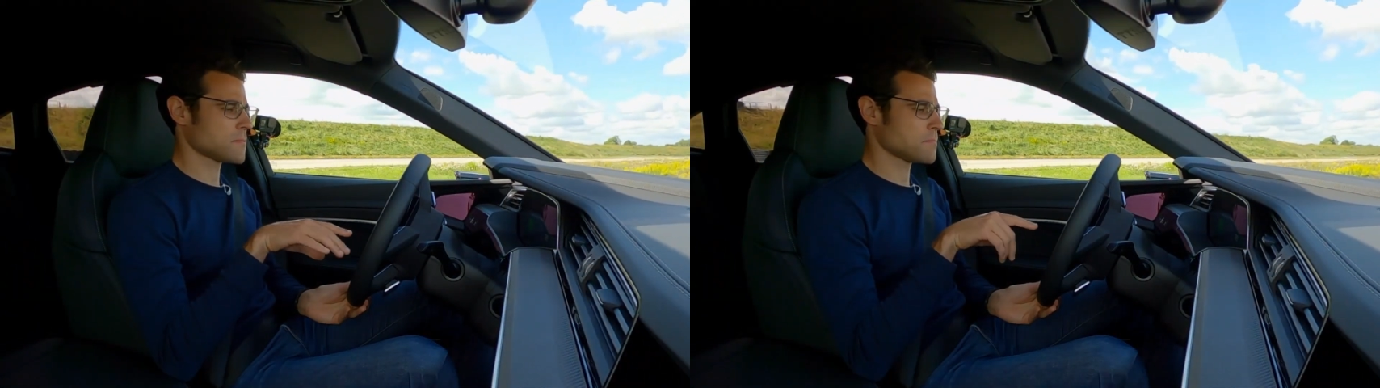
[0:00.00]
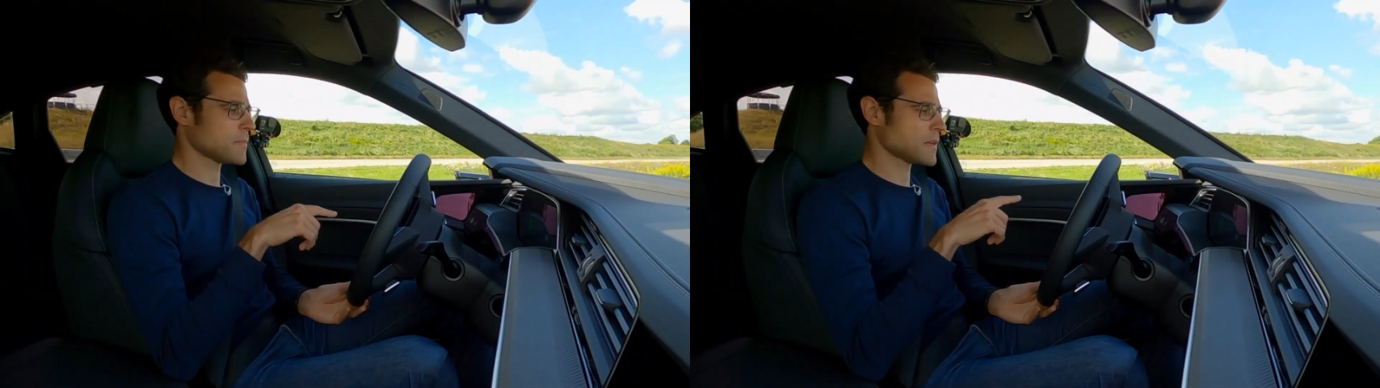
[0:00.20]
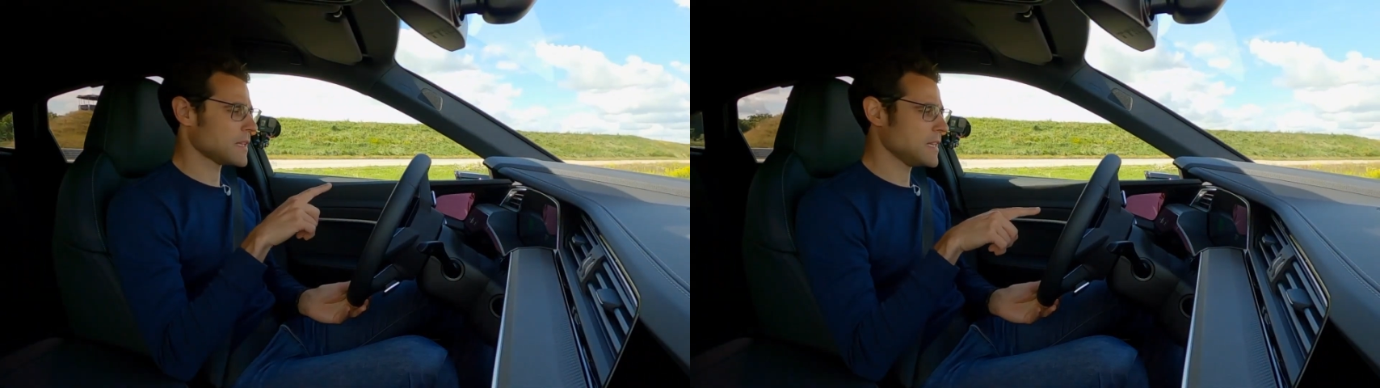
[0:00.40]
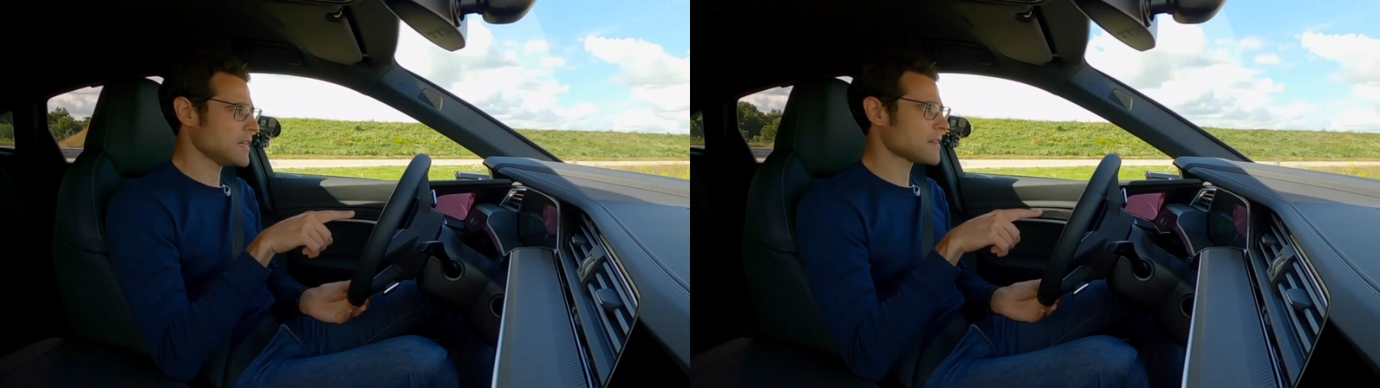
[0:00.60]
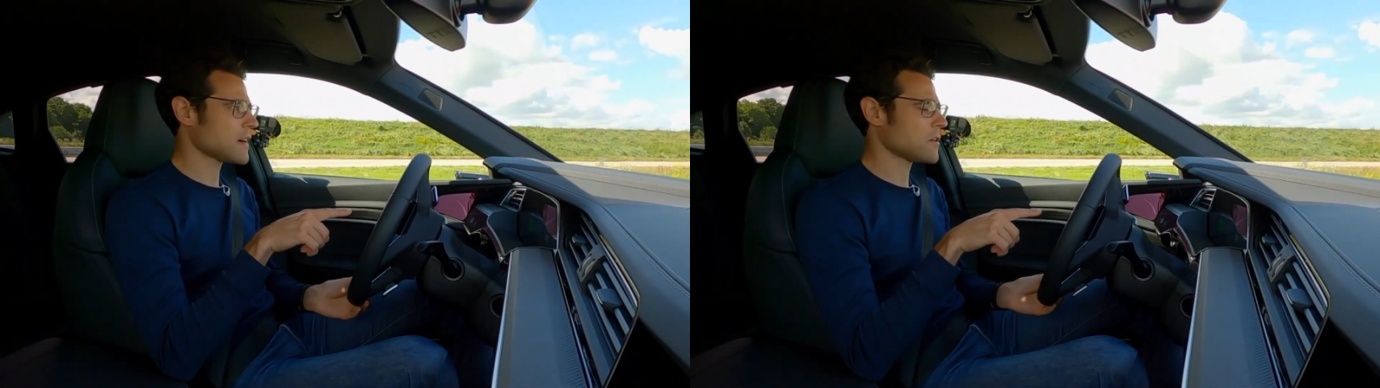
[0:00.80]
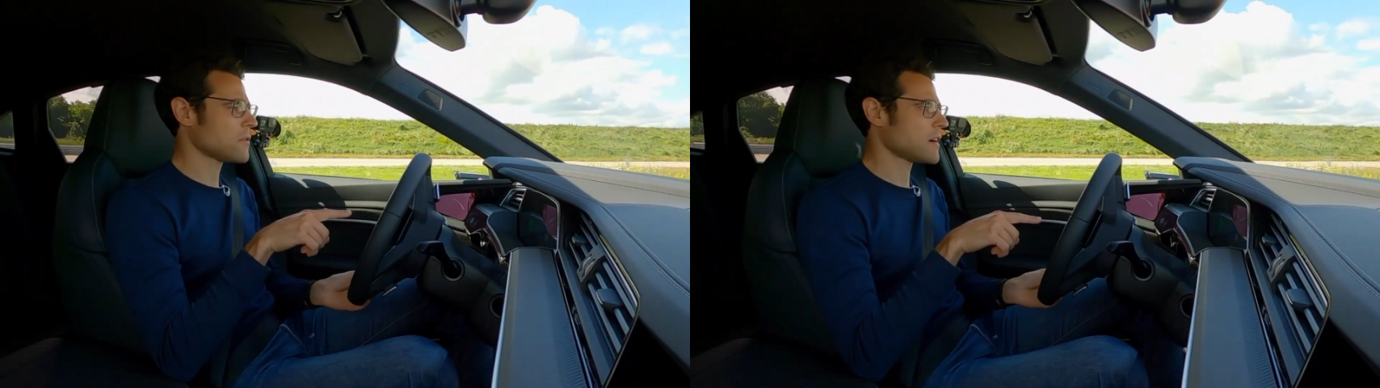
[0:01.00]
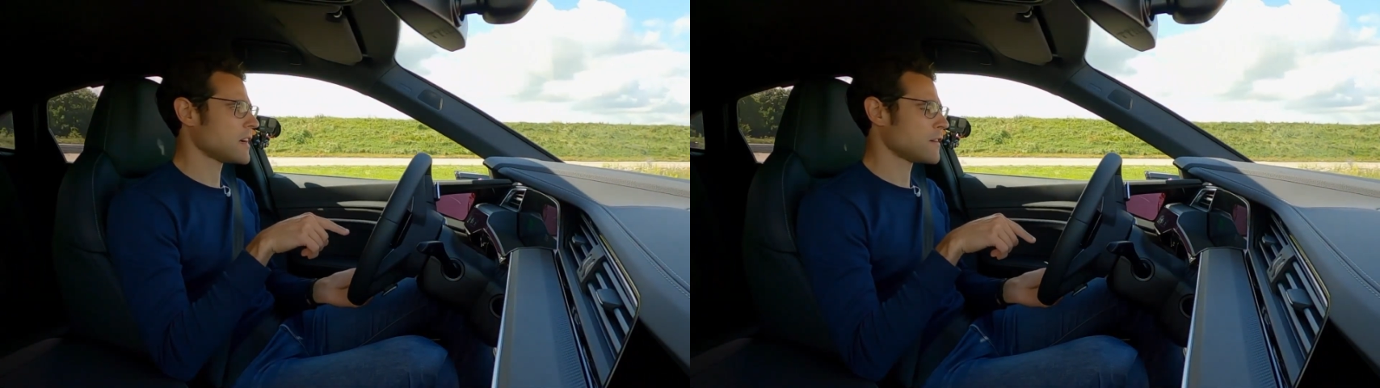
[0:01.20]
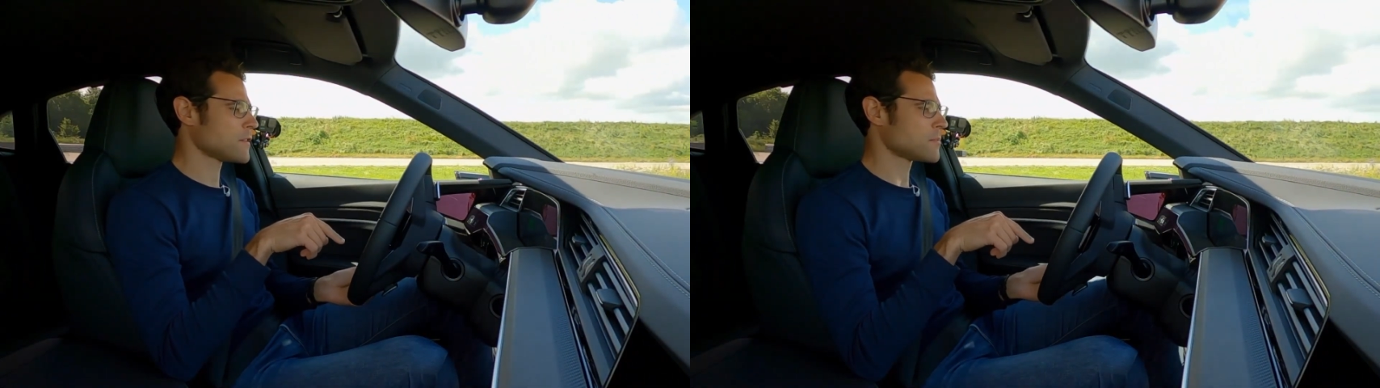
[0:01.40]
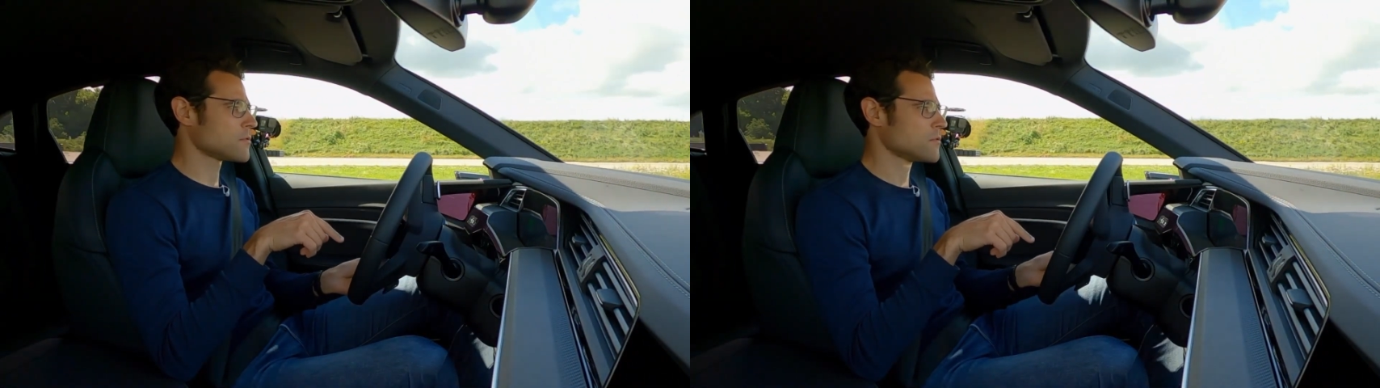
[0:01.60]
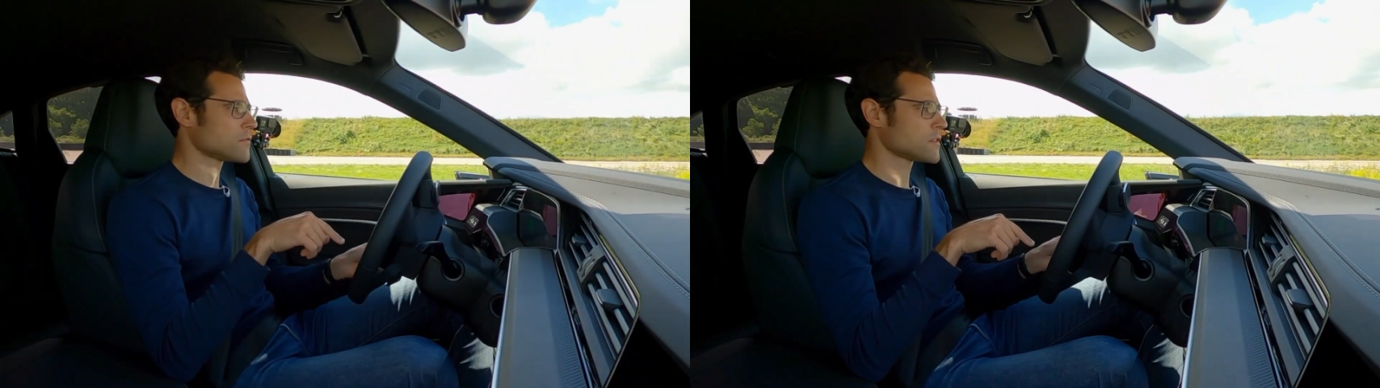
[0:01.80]
But here now I have the
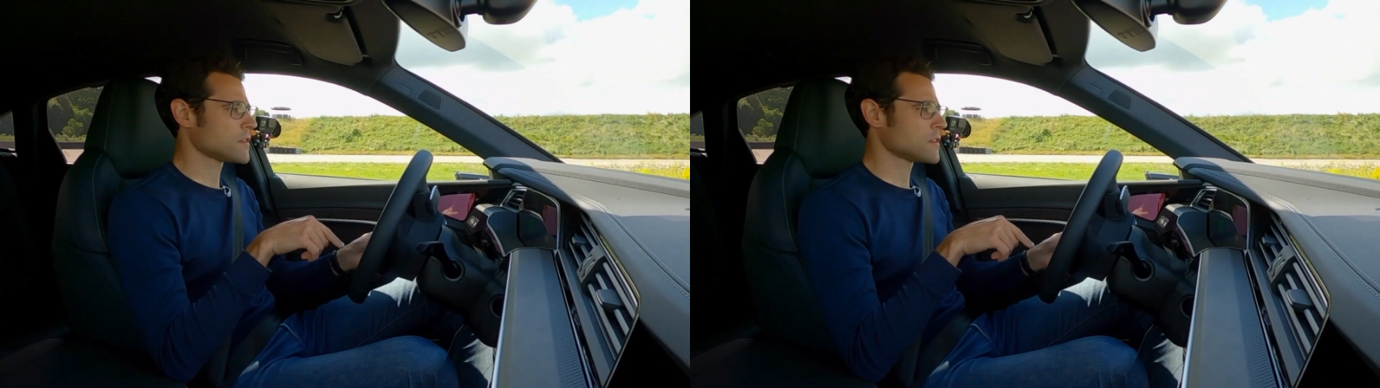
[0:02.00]
proof.